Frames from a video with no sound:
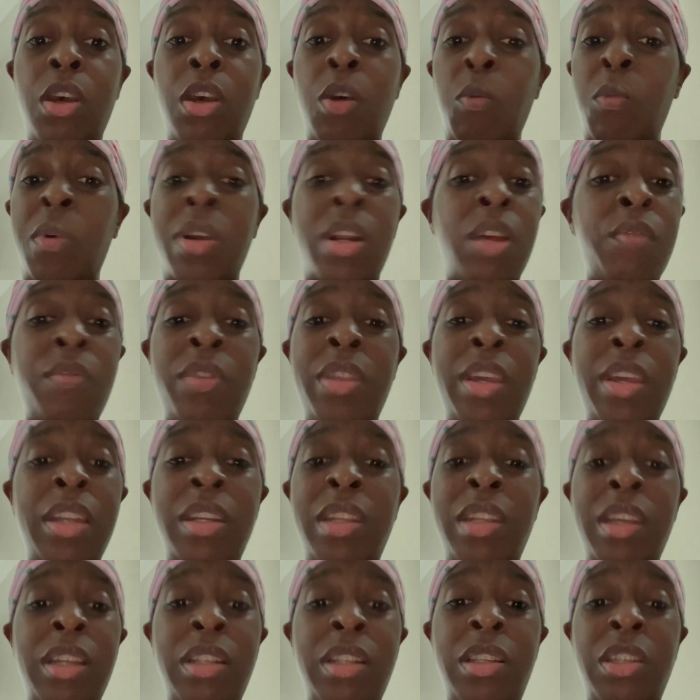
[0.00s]
Whatever they
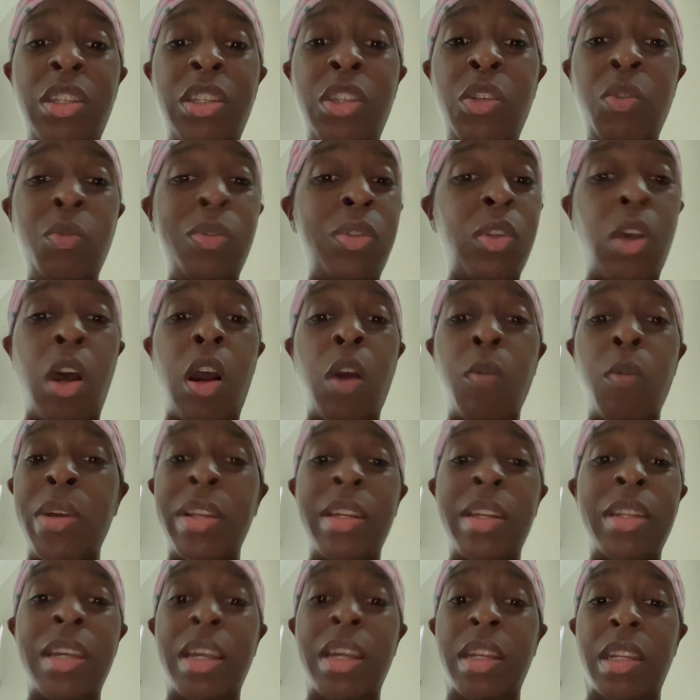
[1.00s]
did to you, it's
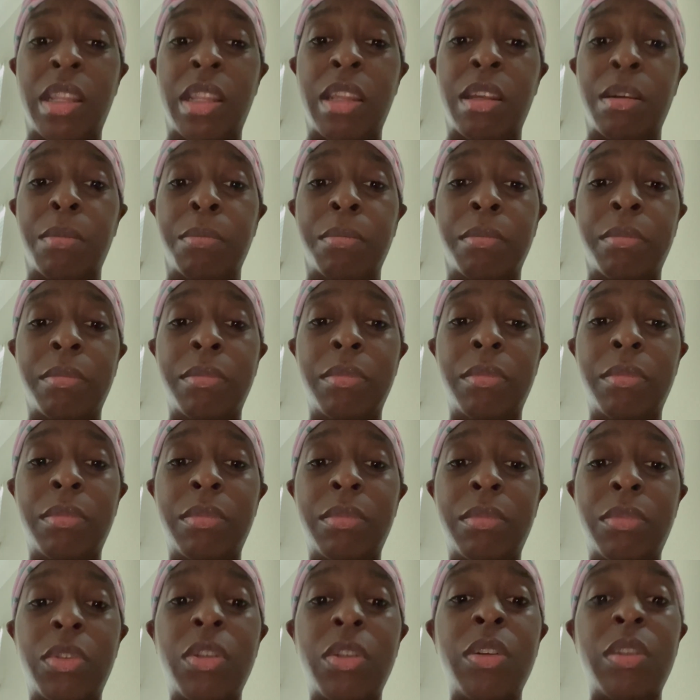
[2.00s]
already done to them.
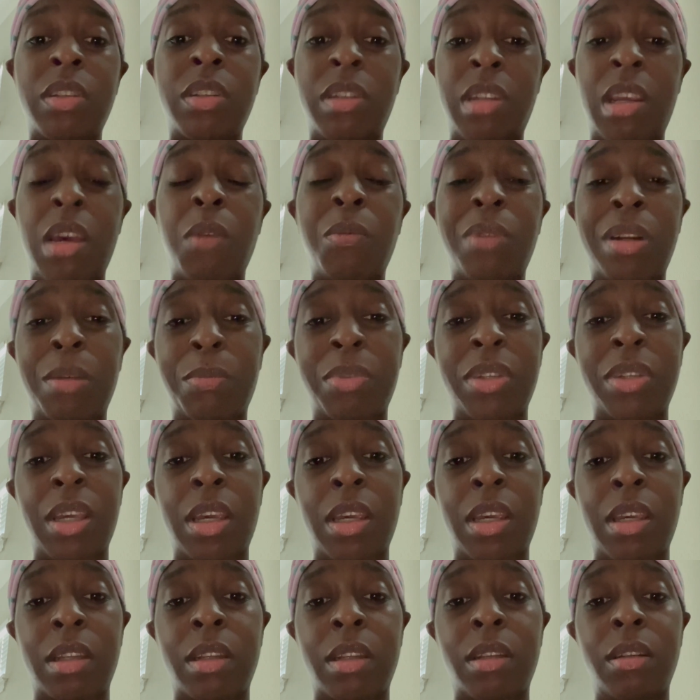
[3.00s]
You understand what I'm
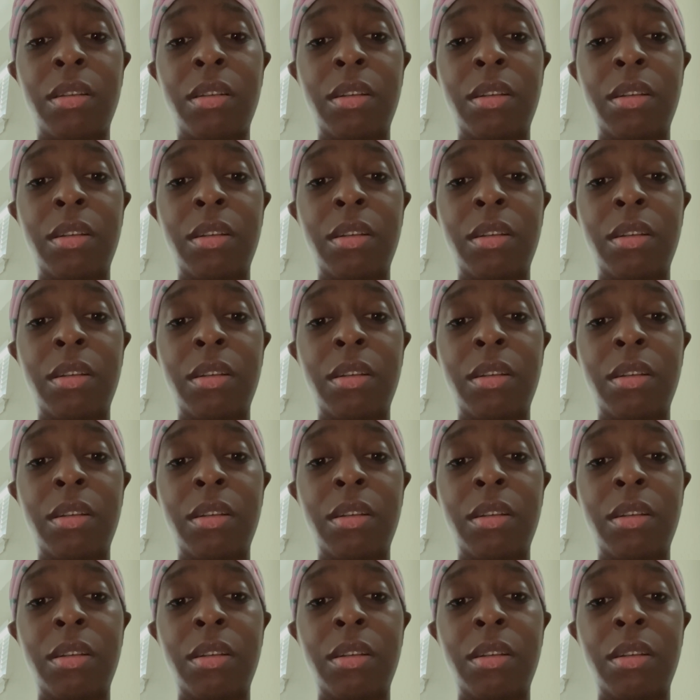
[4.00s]
saying?